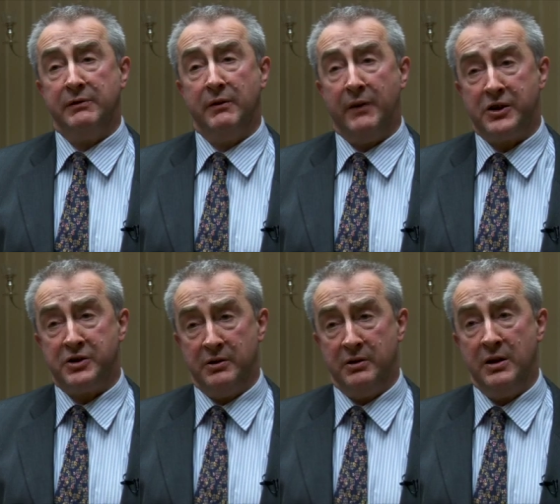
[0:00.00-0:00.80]
of
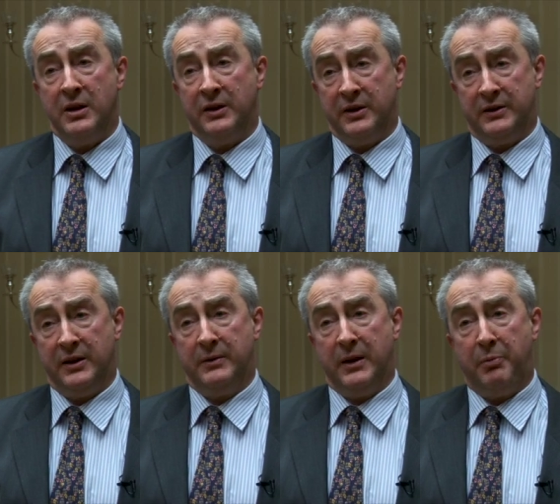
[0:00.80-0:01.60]
infection that,
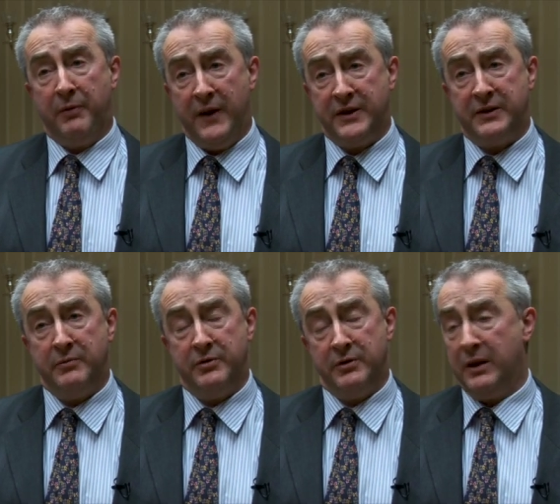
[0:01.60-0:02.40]
that, that prevented
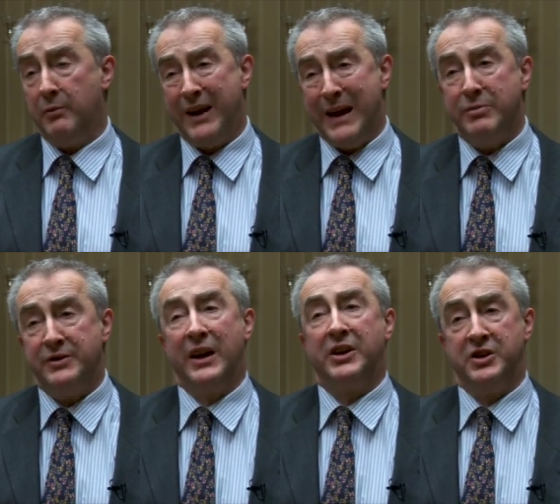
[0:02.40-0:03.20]
them doing. They were able
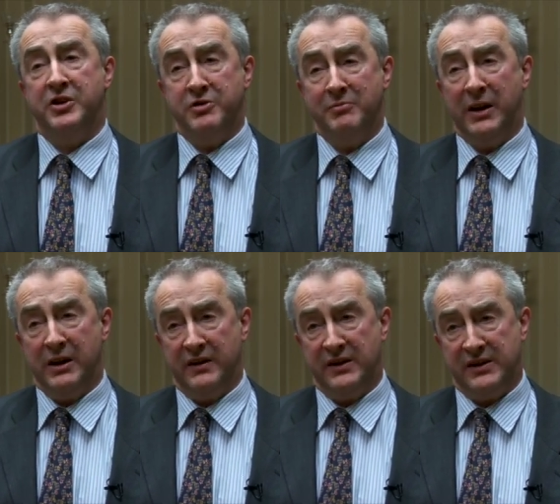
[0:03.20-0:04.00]
to actually do
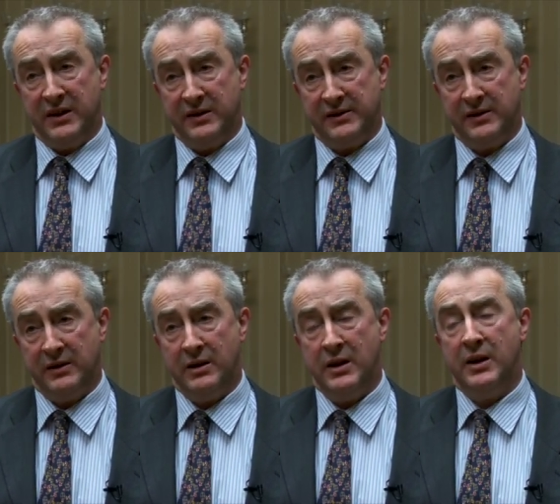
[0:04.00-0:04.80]
many of these things.
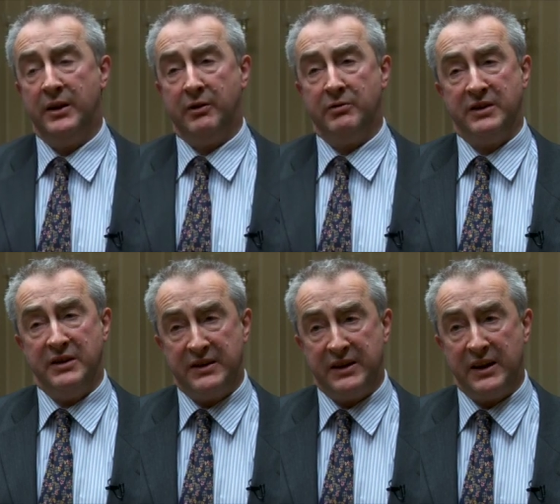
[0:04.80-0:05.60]
They could
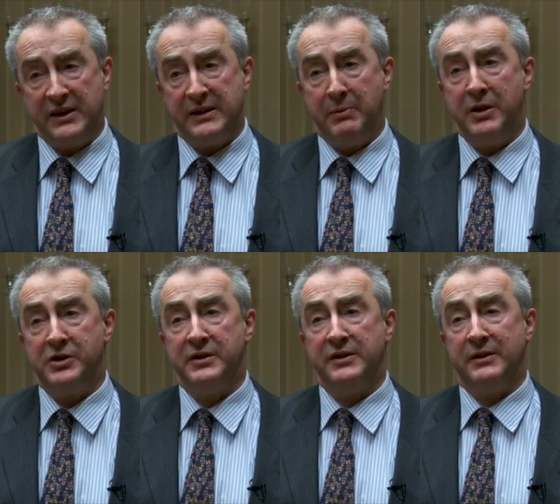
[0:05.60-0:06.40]
anaesthetize the
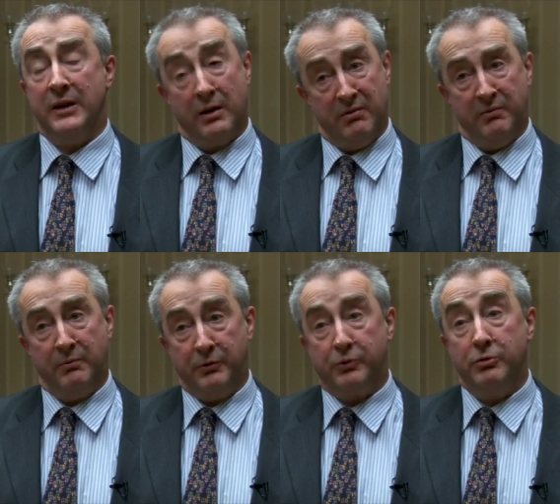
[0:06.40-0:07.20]
patients
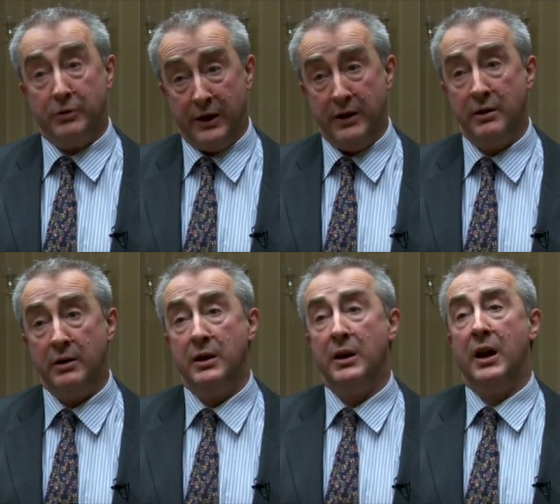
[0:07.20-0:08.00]
crudely,
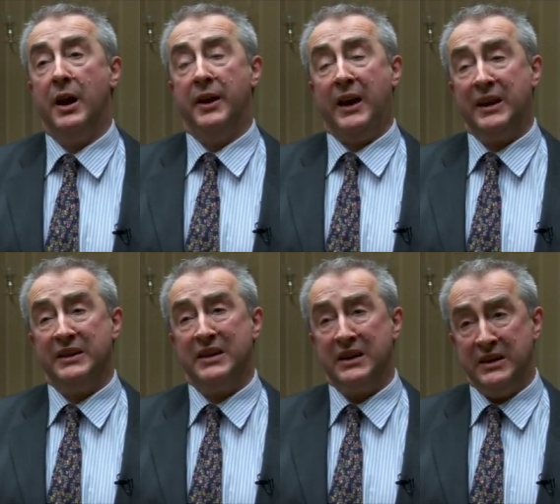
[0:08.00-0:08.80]
and they had the
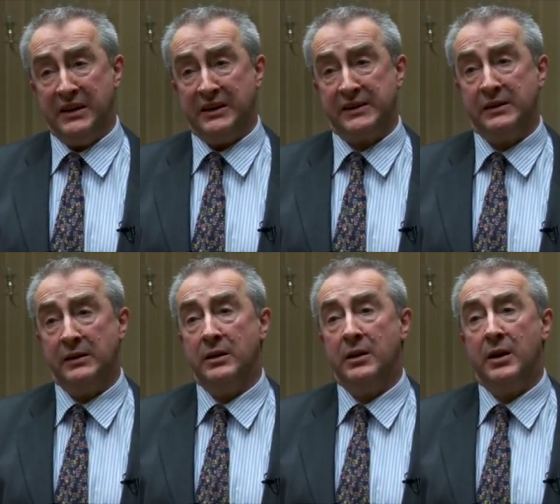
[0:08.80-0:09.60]
techniques,
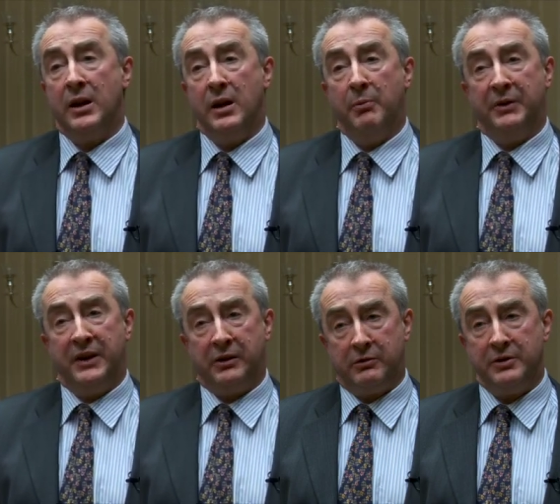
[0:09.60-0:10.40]
but
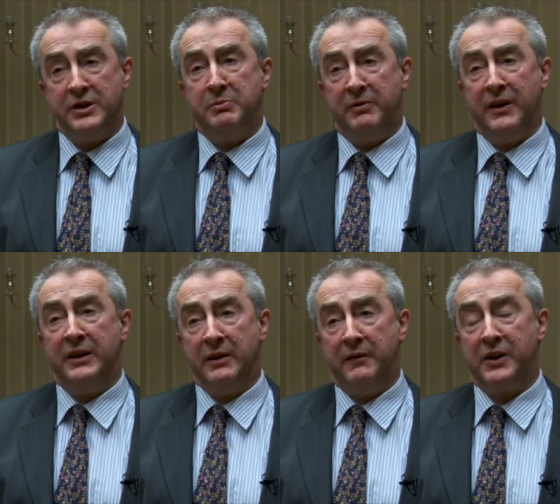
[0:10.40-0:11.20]
they couldn't prevent
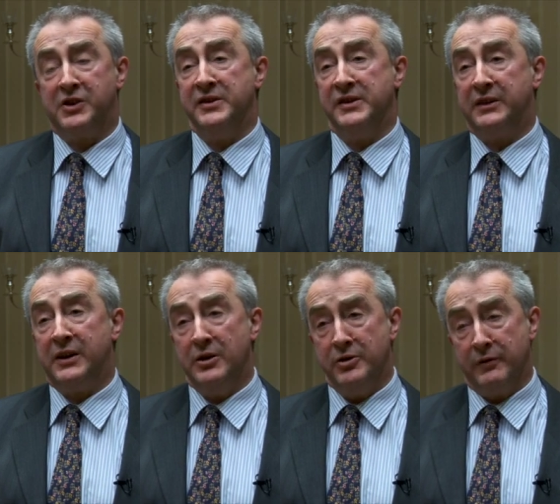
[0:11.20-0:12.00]
the infections that
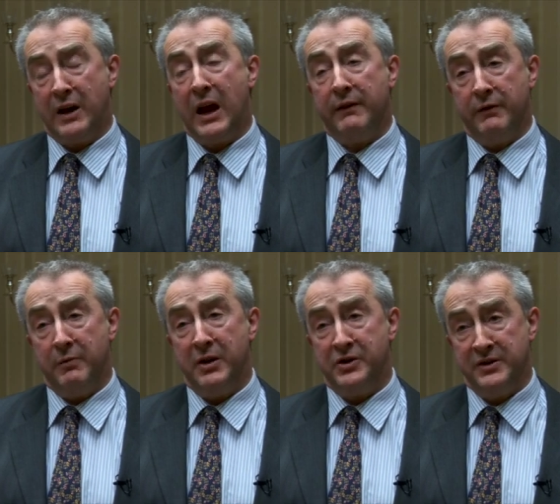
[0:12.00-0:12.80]
killed over half of the
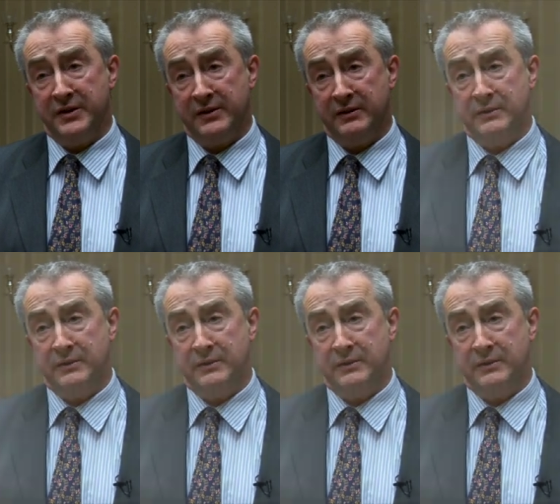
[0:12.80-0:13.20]
patients.